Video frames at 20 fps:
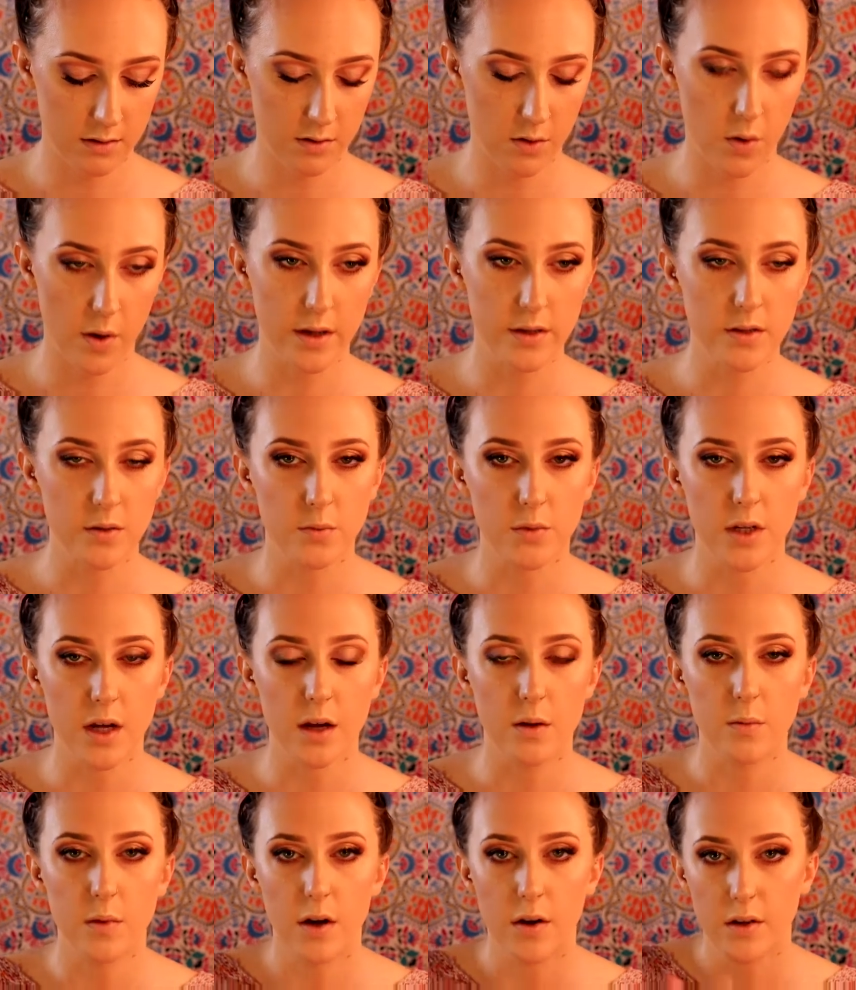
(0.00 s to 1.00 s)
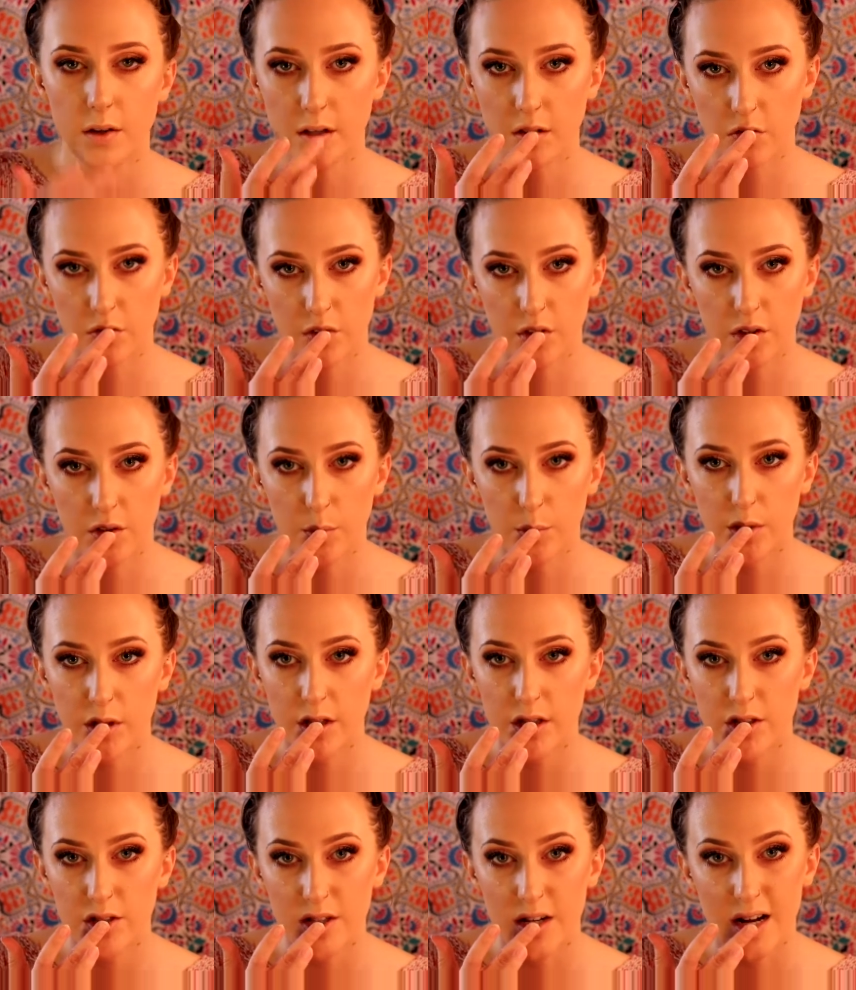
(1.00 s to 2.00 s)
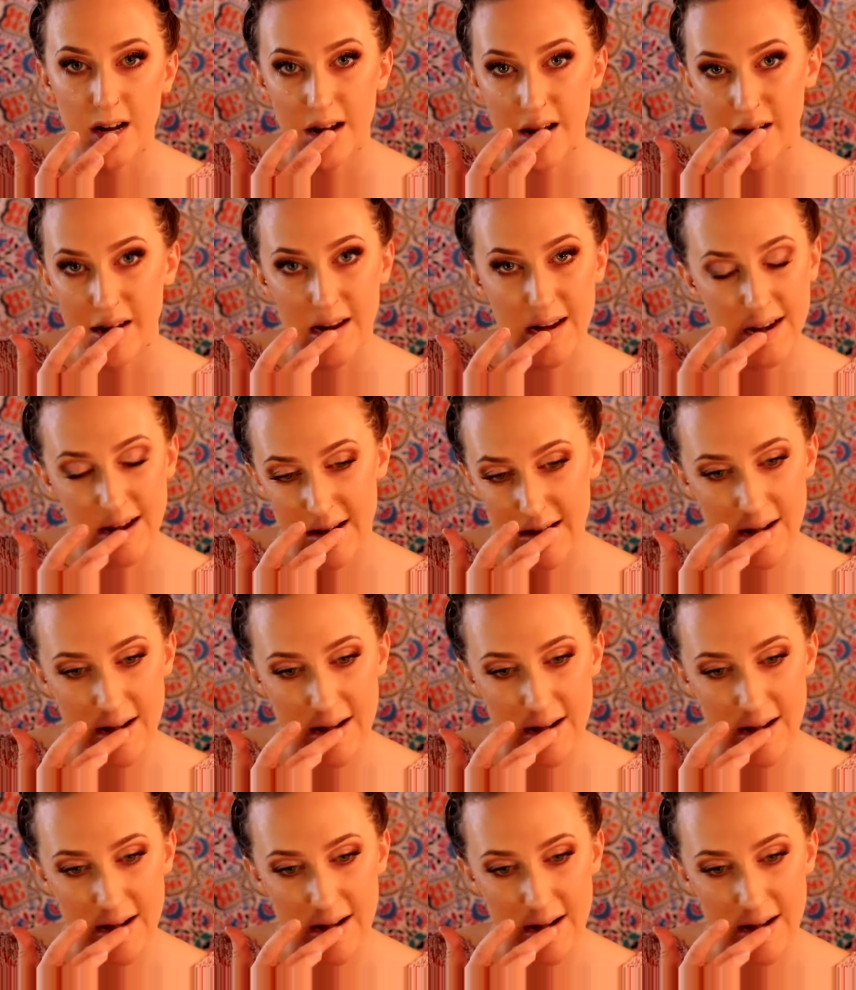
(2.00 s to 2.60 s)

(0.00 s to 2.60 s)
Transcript: quite some time now and they feel pretty dry.